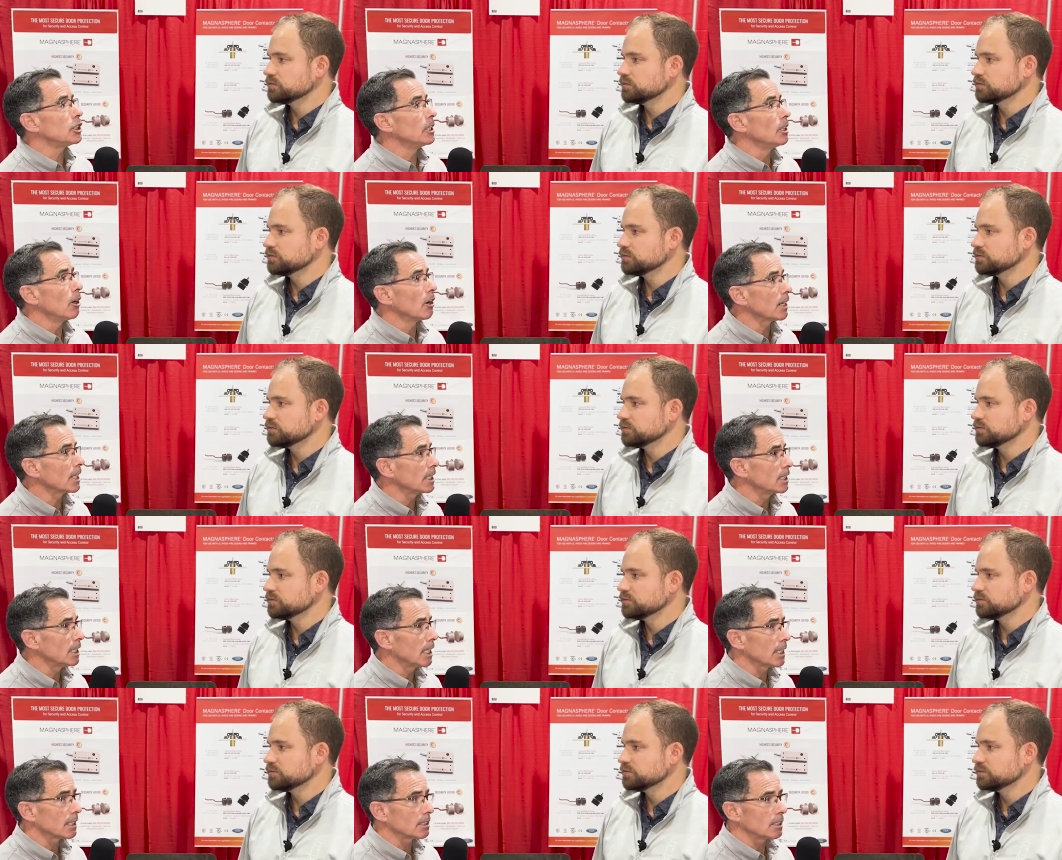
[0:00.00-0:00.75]
Speaker 1: the
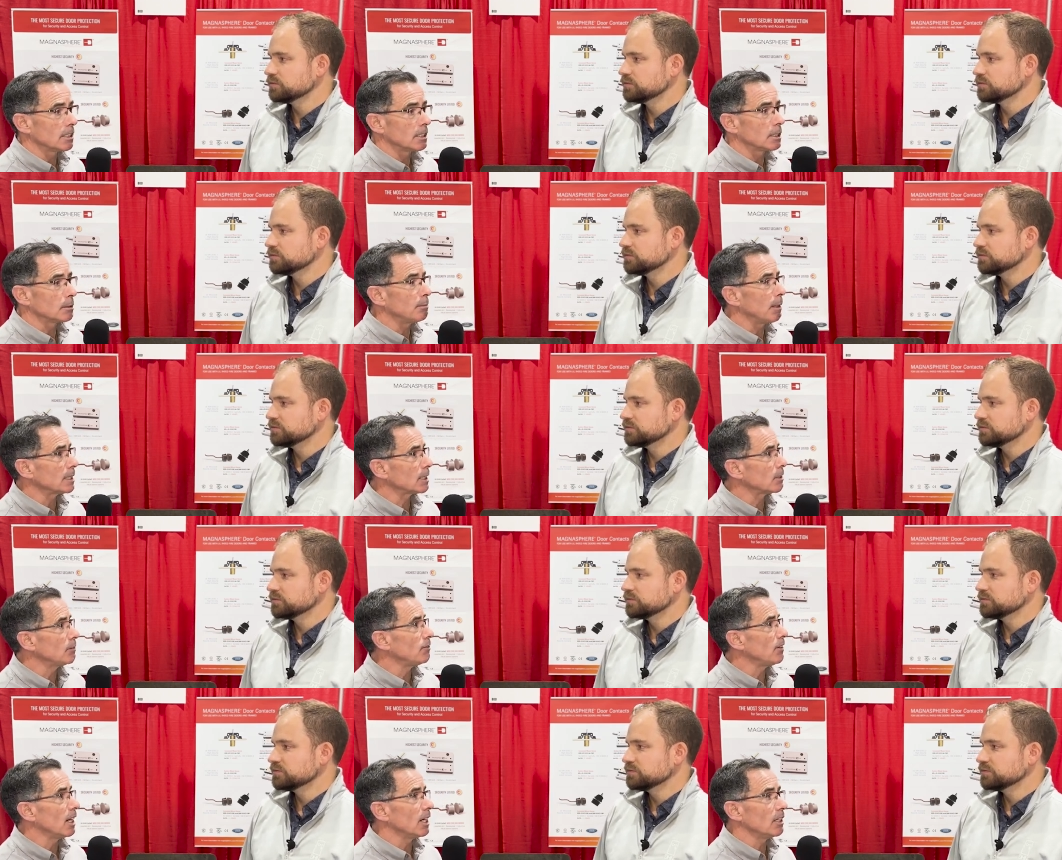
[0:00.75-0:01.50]
architects and
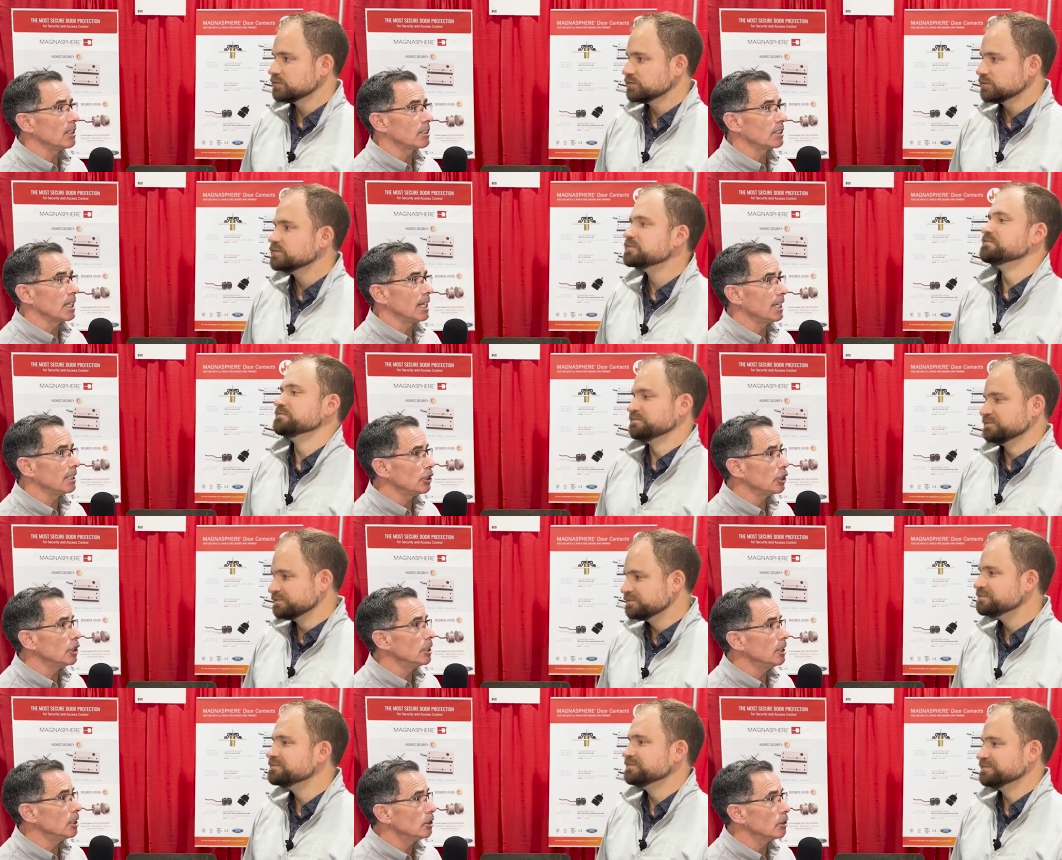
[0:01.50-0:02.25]
specifiers and
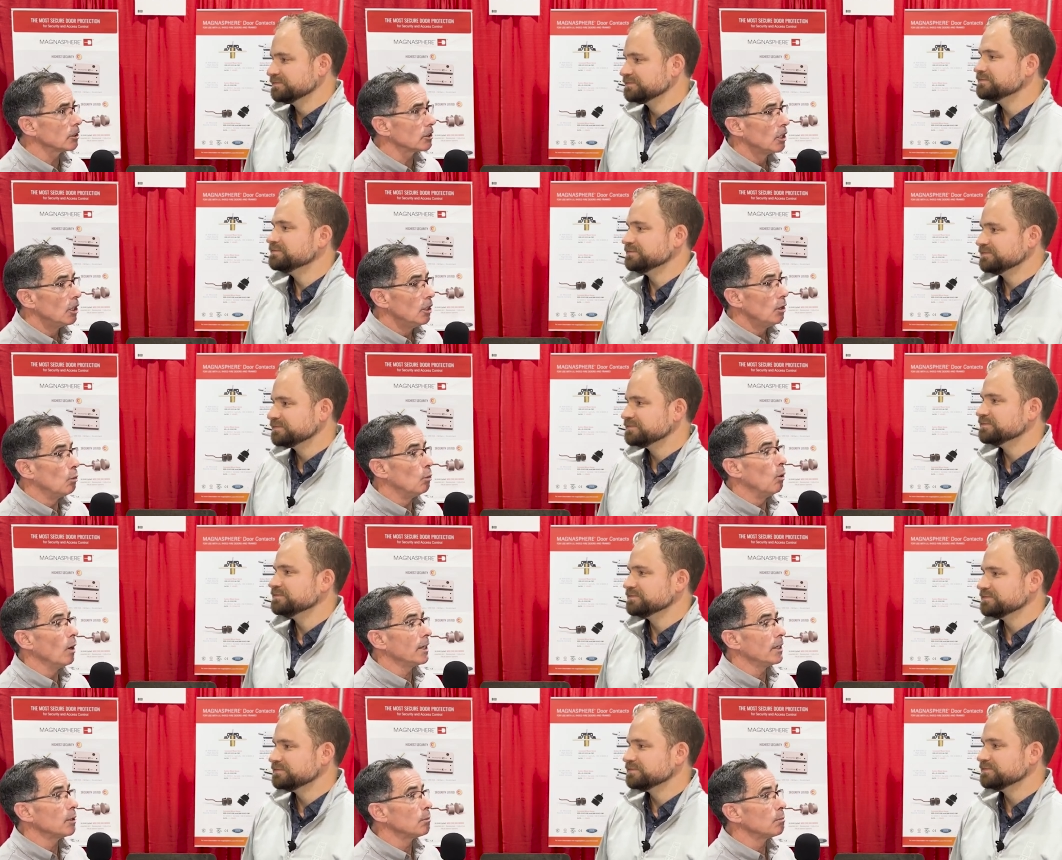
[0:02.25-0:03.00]
engineers what your